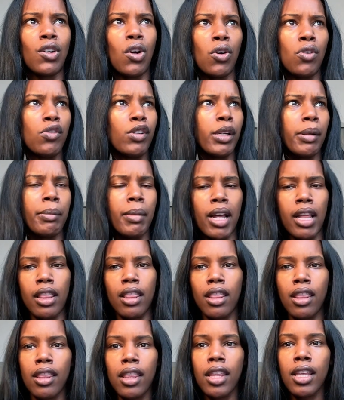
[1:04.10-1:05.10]
over a
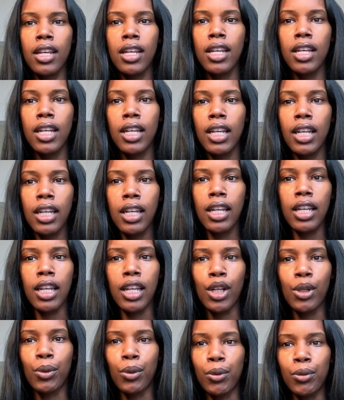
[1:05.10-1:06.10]
month,
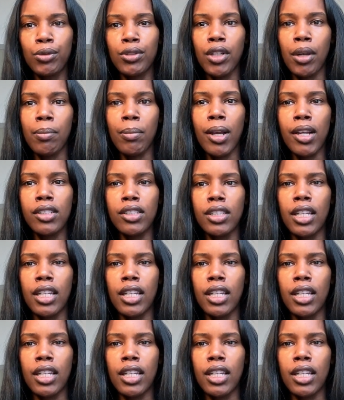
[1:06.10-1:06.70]
it grew so much.